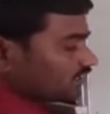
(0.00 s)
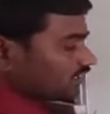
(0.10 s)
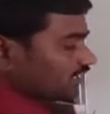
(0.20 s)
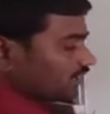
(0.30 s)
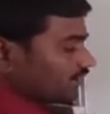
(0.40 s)

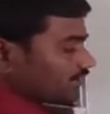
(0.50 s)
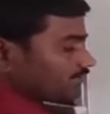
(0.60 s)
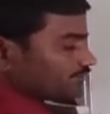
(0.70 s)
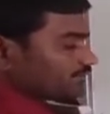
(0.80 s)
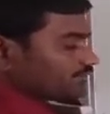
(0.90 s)

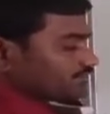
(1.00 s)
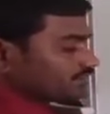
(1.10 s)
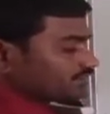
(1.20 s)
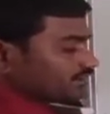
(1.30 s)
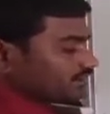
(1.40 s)
3
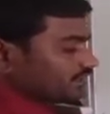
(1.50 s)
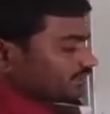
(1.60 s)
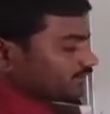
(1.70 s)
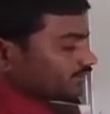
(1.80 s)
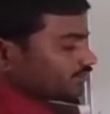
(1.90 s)

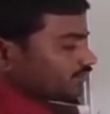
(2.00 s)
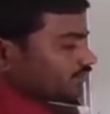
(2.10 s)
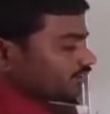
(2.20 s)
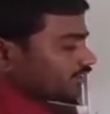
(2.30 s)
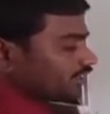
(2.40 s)

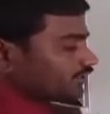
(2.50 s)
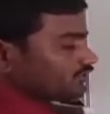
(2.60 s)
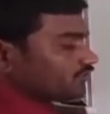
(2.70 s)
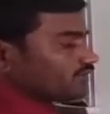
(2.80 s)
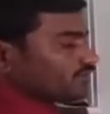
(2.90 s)
into 10 to
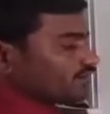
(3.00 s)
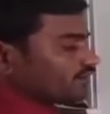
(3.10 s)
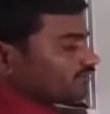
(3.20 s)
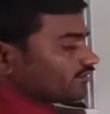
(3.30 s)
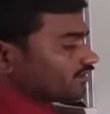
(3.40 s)
the power
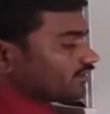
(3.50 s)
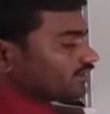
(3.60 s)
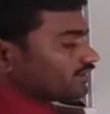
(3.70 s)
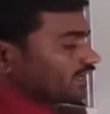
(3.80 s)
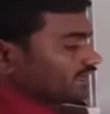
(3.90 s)

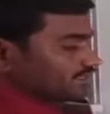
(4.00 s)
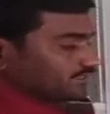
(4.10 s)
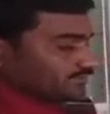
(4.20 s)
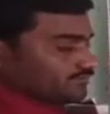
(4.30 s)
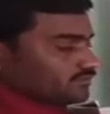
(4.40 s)
of
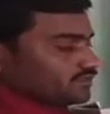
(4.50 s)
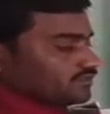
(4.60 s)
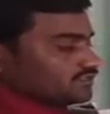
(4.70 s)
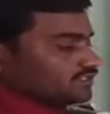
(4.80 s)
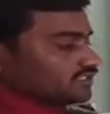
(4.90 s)
8.
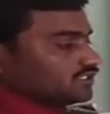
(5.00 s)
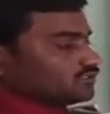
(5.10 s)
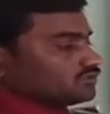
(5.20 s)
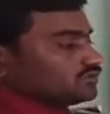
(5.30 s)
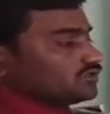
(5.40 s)
3
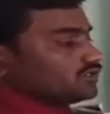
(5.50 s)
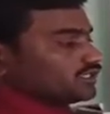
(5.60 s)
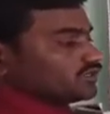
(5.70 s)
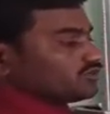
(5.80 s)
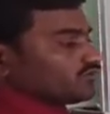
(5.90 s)
into
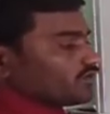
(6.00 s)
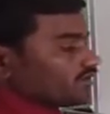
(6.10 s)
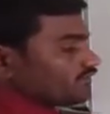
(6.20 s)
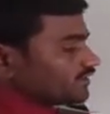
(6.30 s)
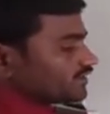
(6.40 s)
10 to the power
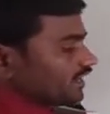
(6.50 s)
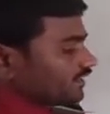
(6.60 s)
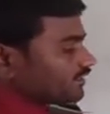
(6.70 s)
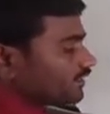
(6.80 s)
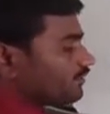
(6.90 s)
of
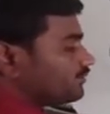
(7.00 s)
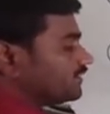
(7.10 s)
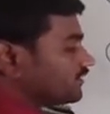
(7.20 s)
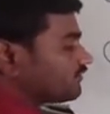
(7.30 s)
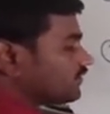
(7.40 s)
8
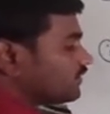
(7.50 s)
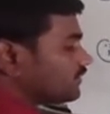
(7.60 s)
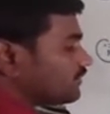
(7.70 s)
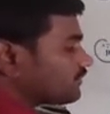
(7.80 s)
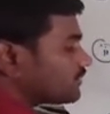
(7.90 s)
meter per
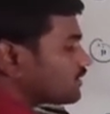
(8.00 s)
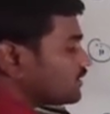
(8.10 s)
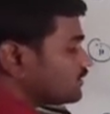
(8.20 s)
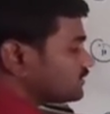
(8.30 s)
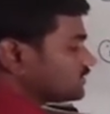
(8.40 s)

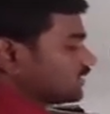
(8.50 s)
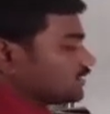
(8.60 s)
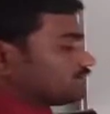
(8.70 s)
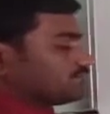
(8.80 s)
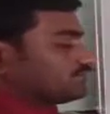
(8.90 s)
second.